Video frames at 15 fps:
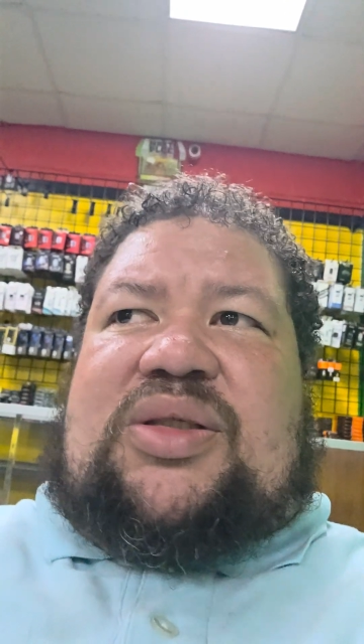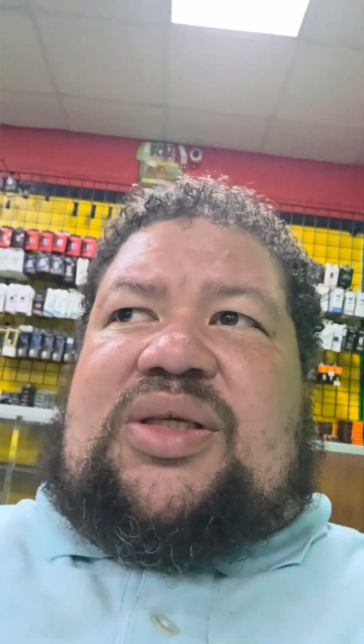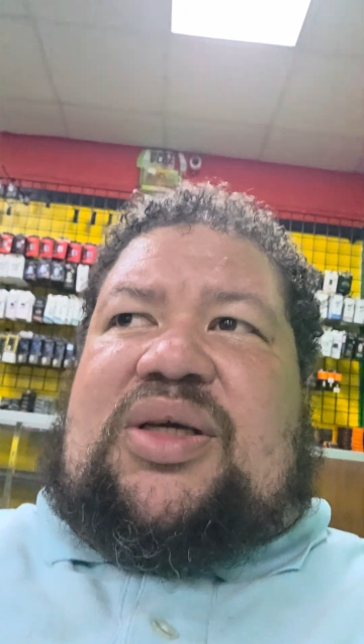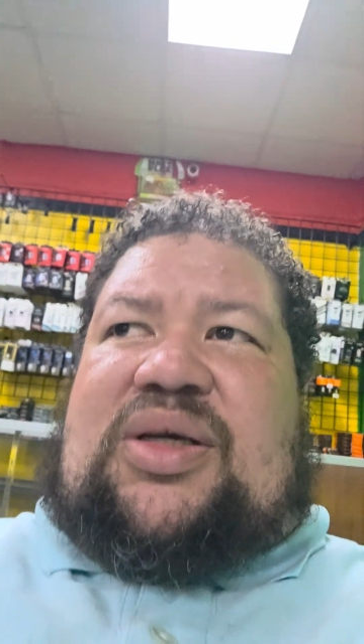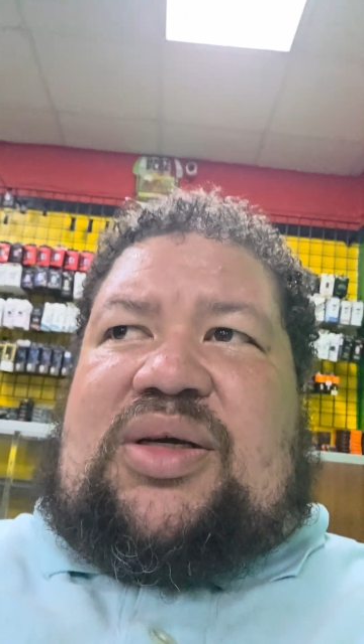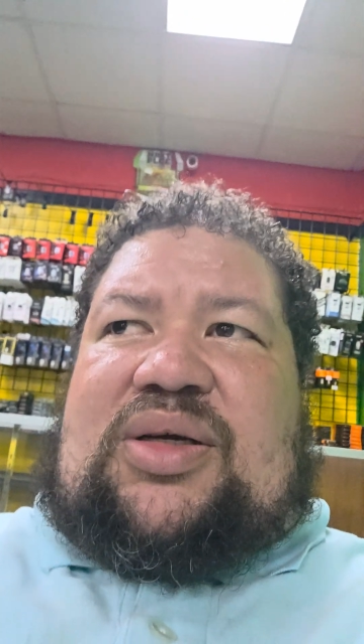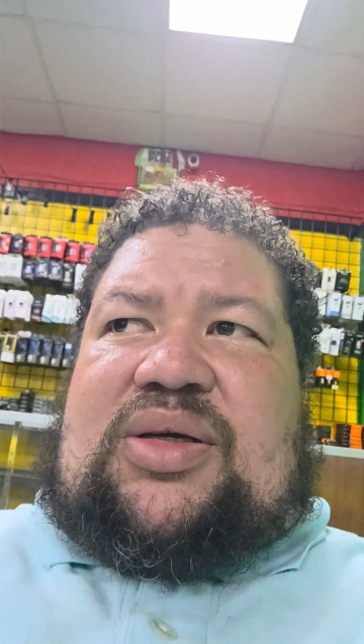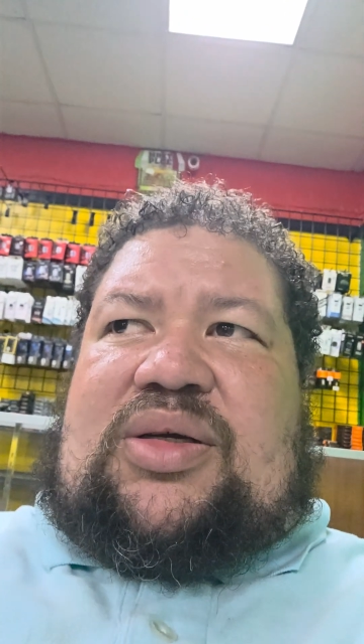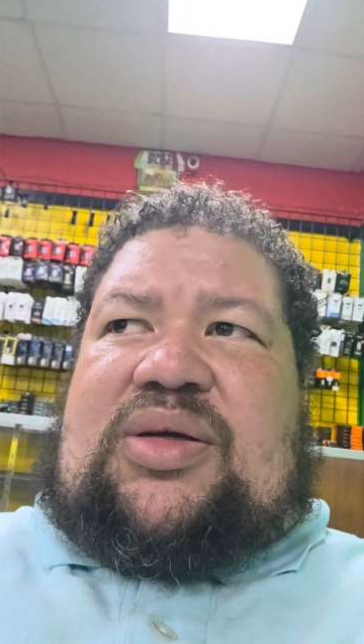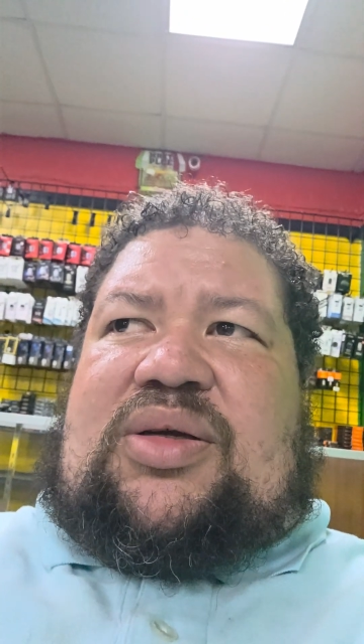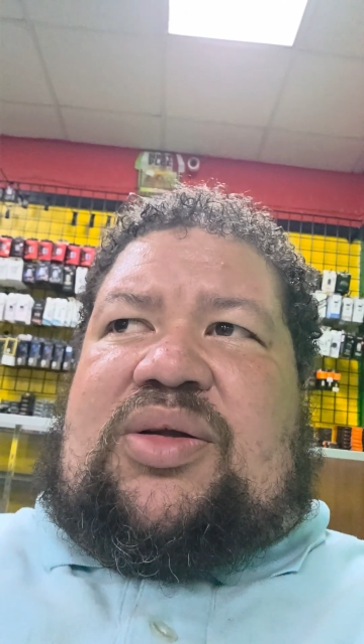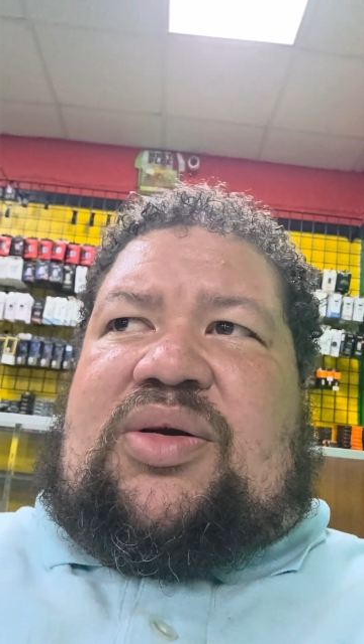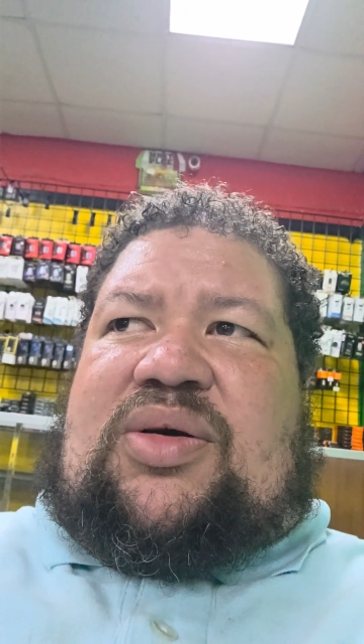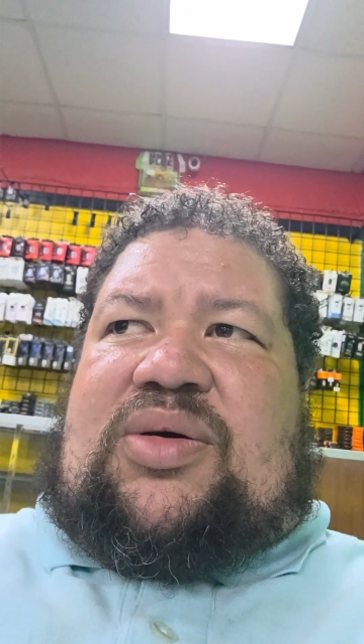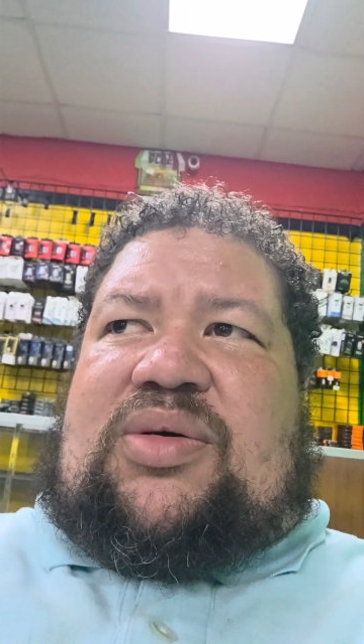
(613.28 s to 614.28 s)

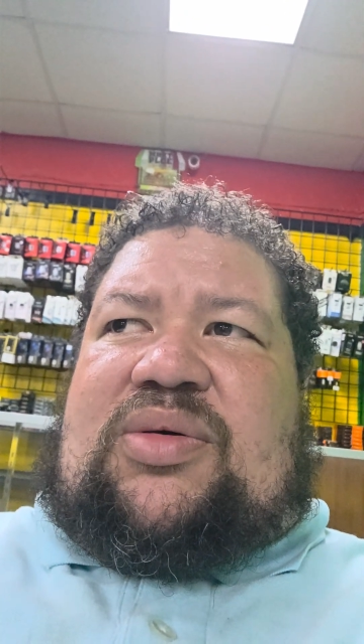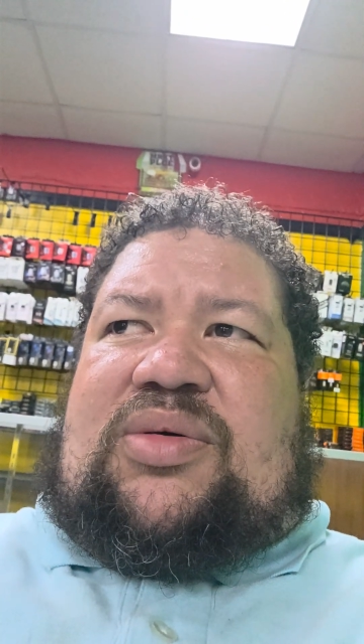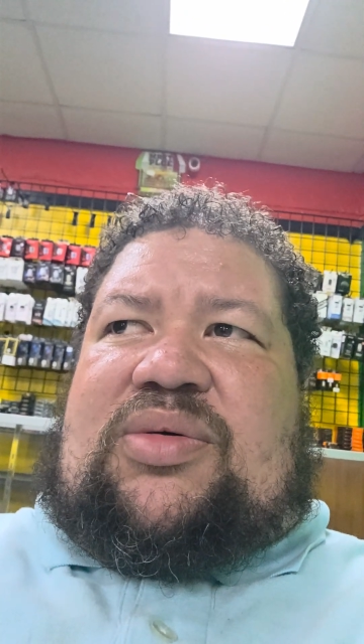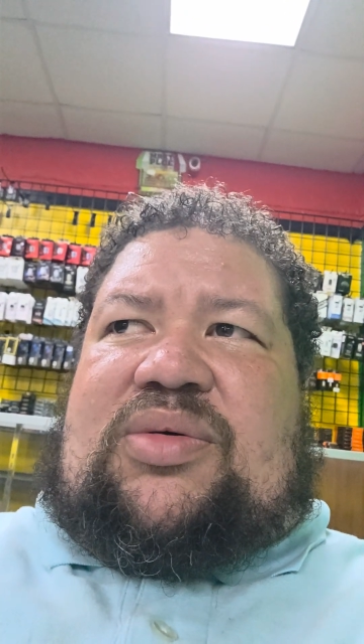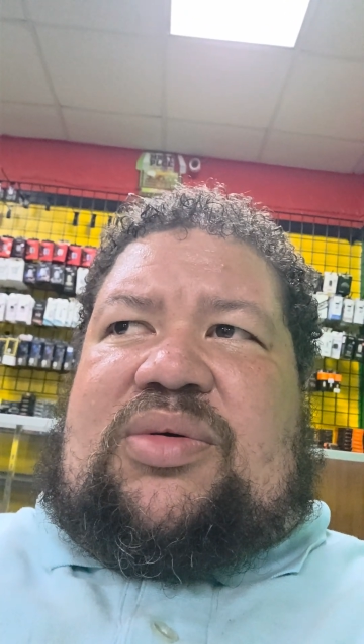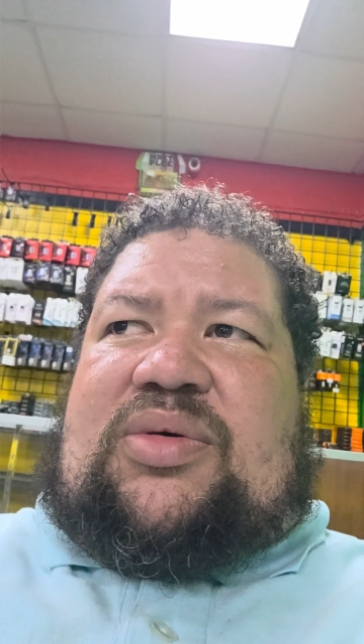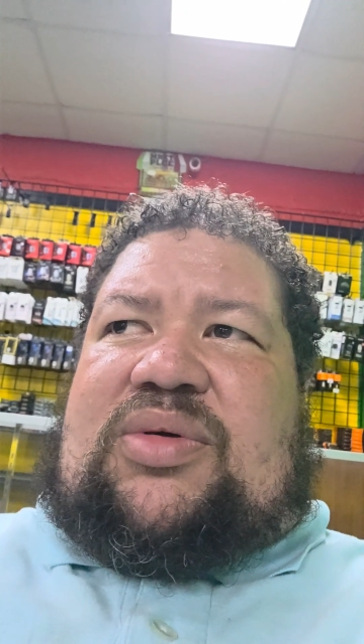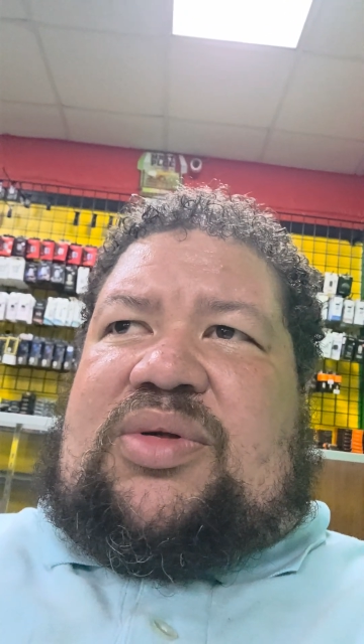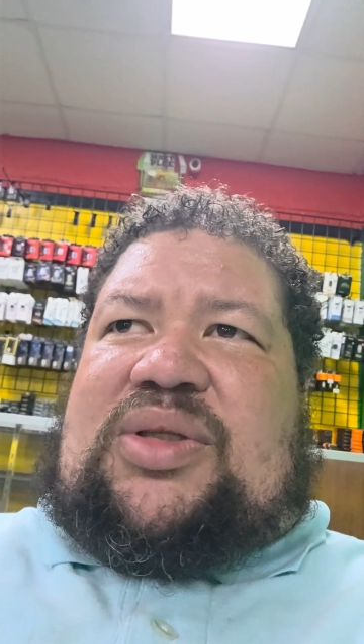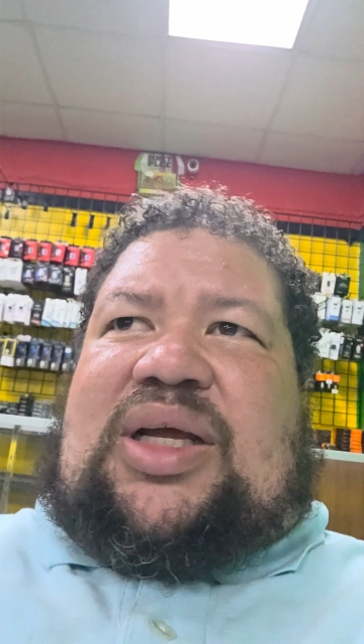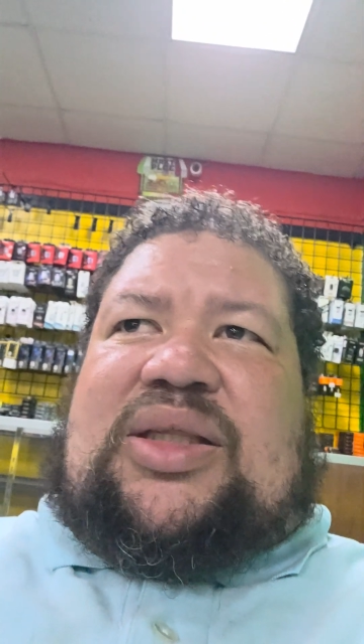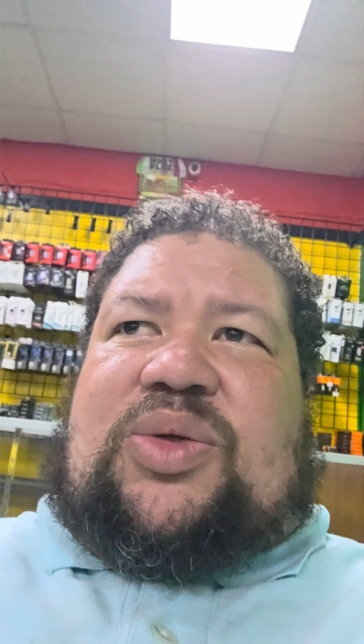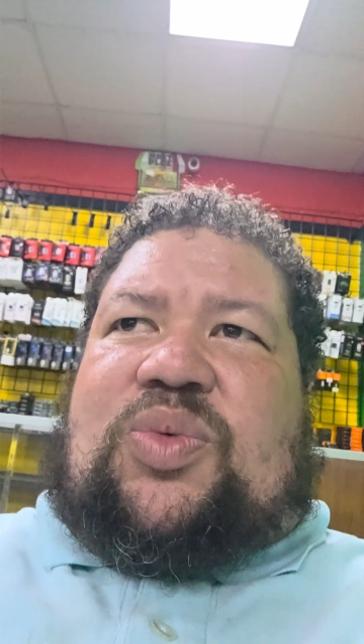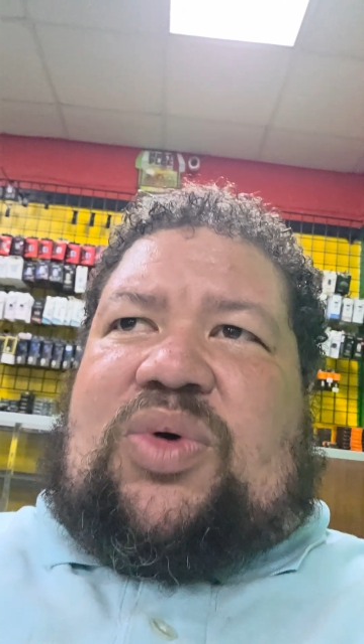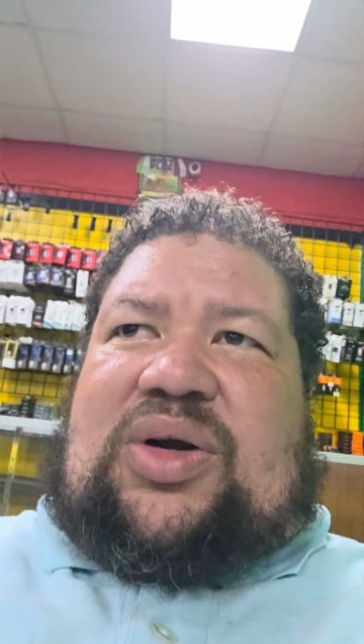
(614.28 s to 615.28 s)

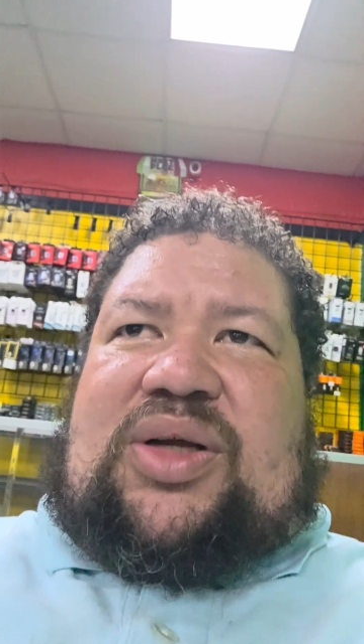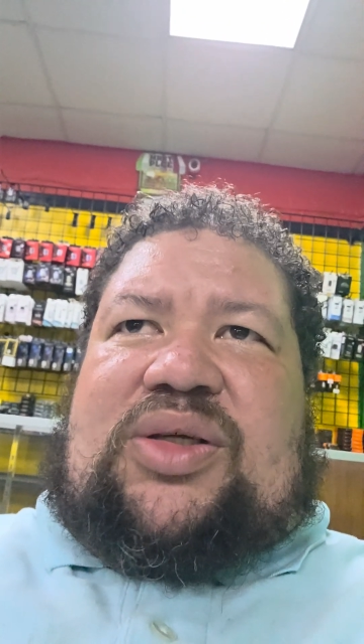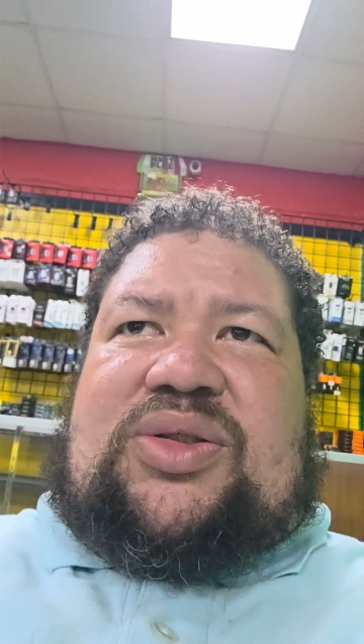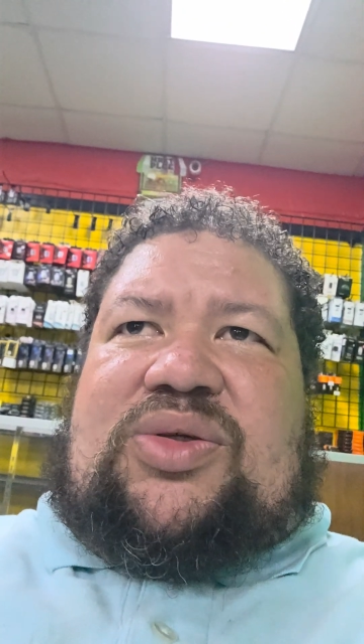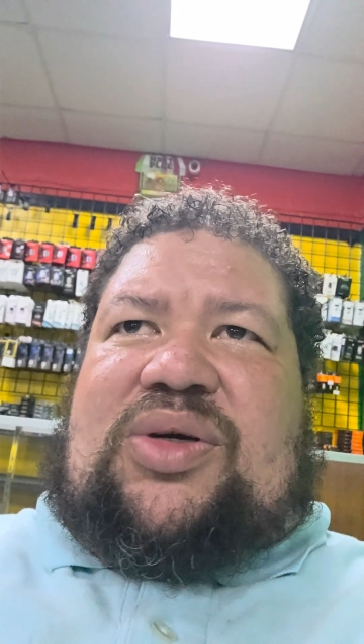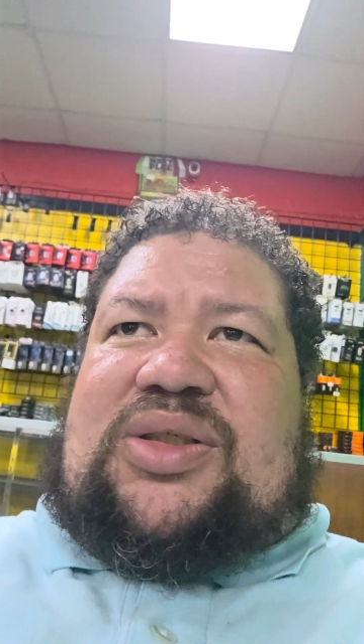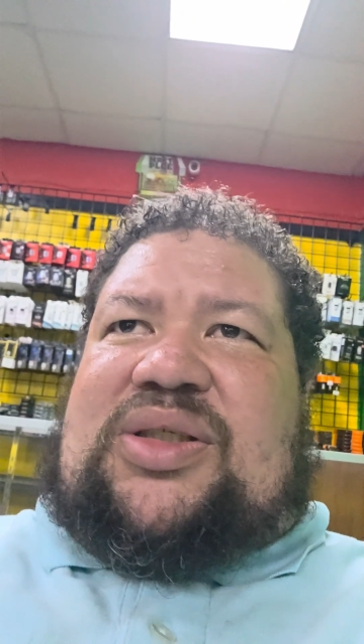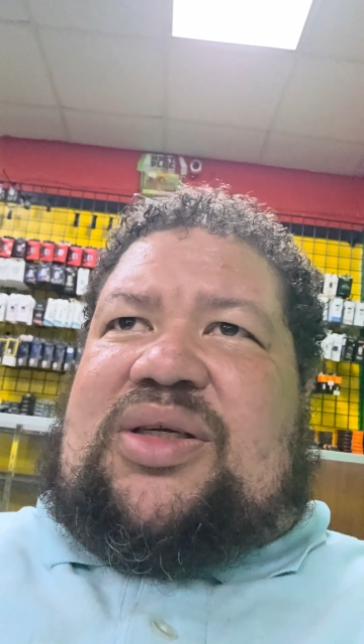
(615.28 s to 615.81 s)
not to work in the store.